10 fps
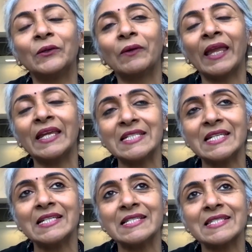
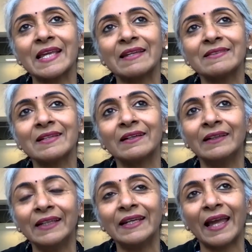80s and
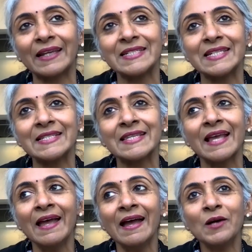early 90s.
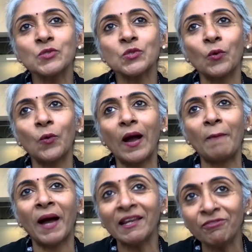So
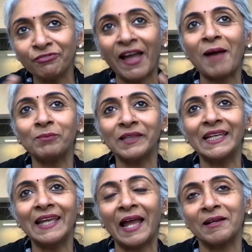my
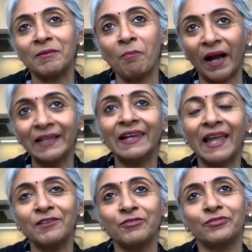family and my
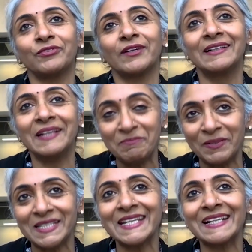life in
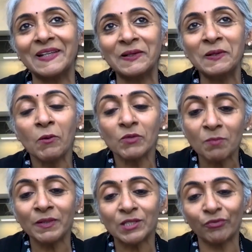particular was a
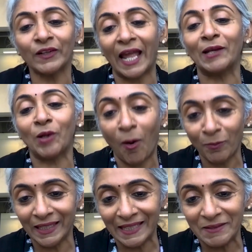bit of an
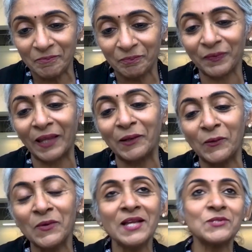anomaly.
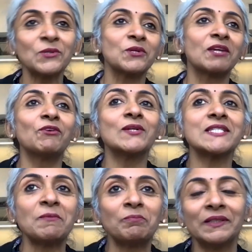So to give you a
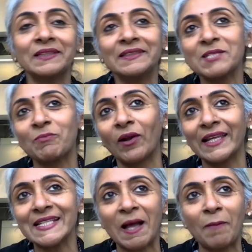simple small
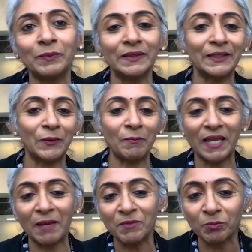example, I
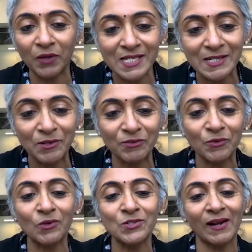became the president of the
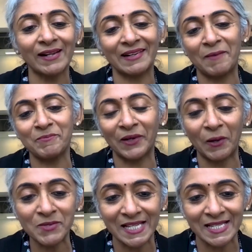road track club when I
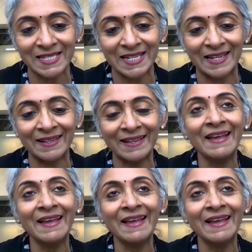was 16,